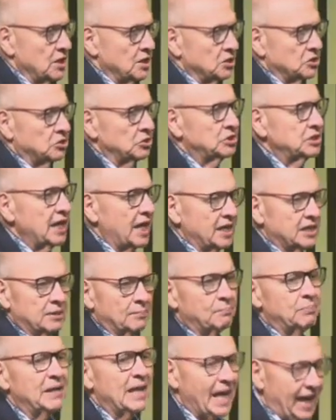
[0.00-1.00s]
to take the
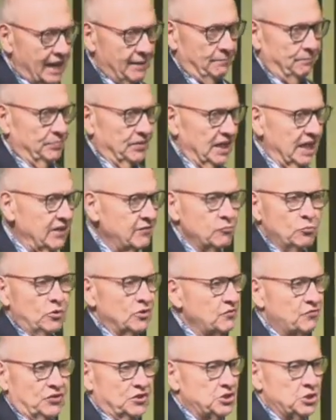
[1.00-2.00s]
blame, even when
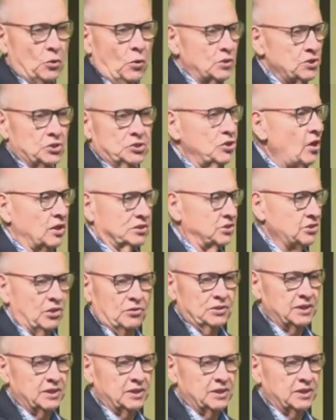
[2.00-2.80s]
if it's yours or not, you don't